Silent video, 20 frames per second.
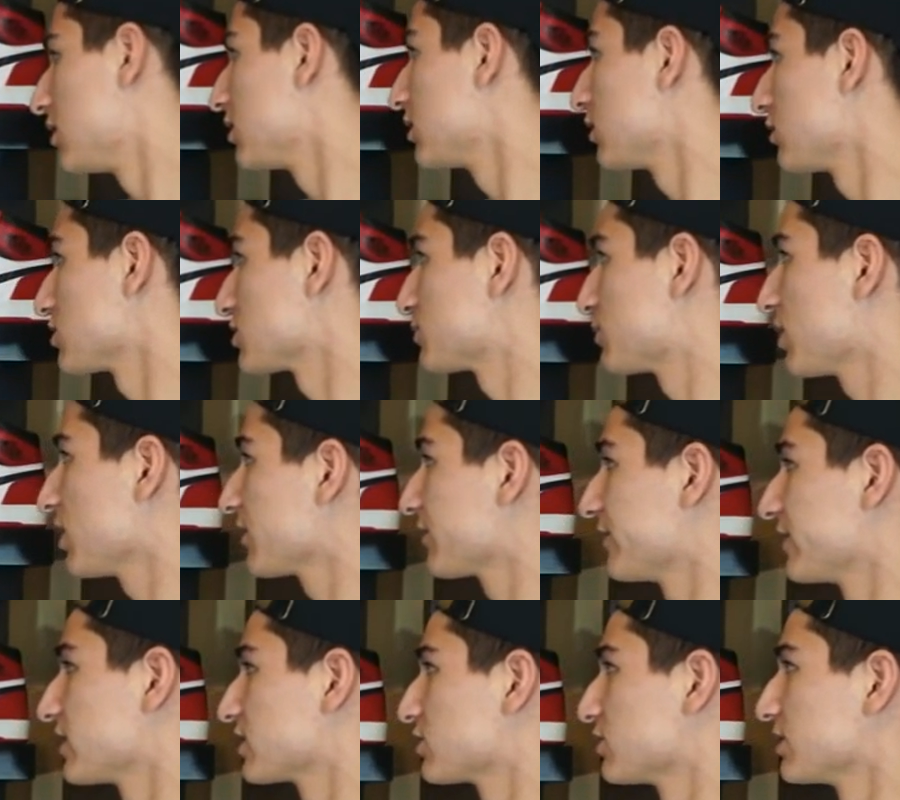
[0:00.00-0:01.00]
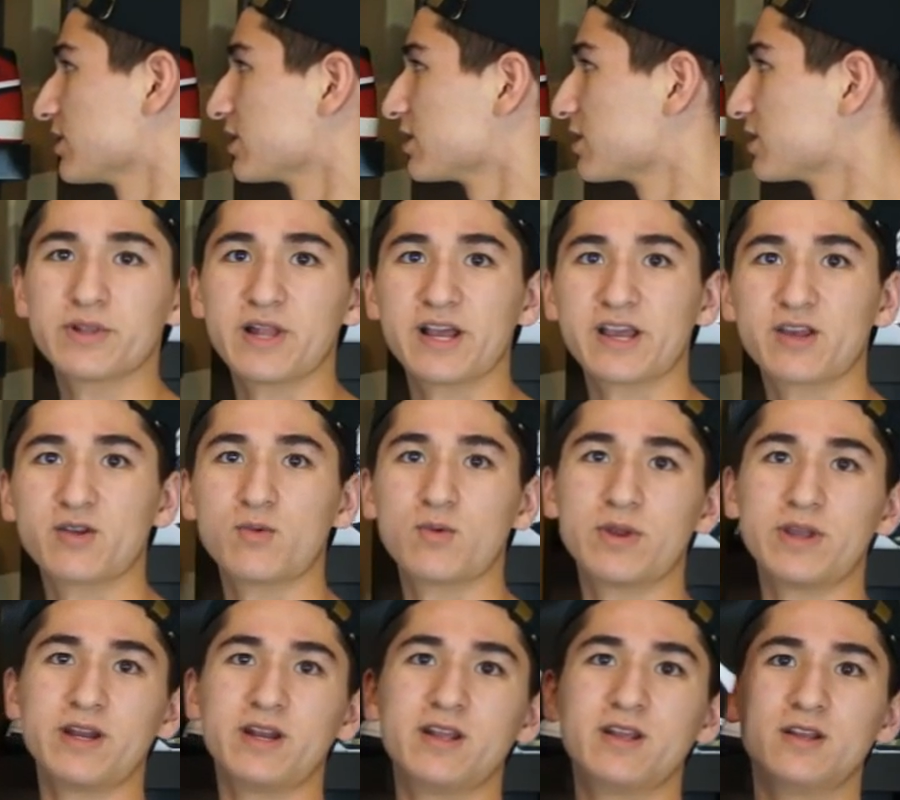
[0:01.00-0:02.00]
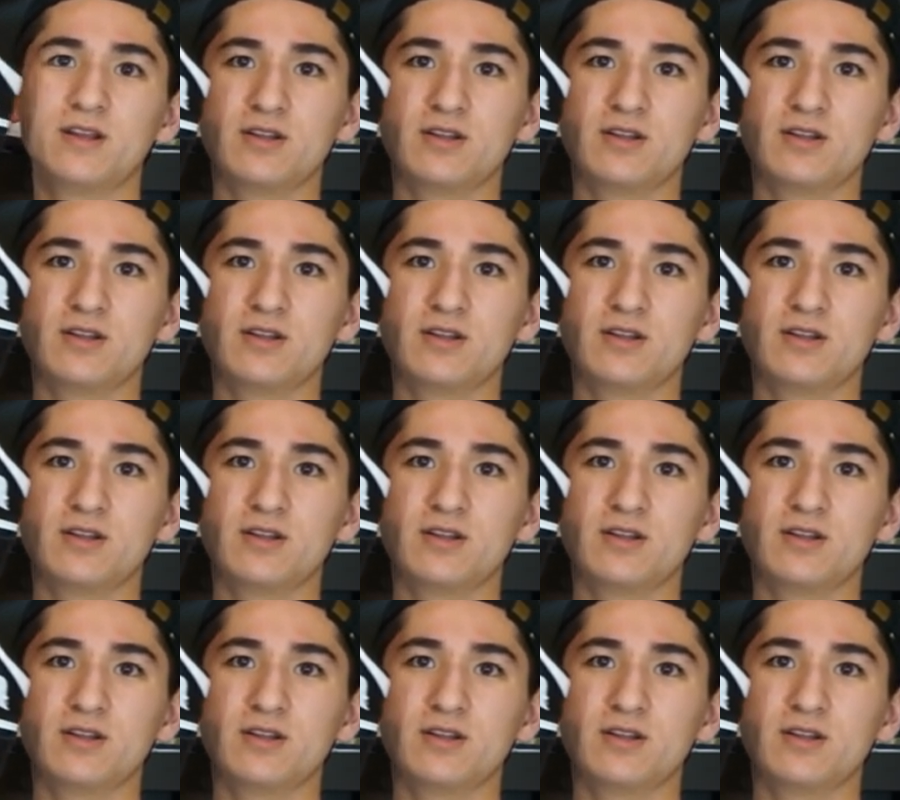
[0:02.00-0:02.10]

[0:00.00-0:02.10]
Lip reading: Goes perfect with black and white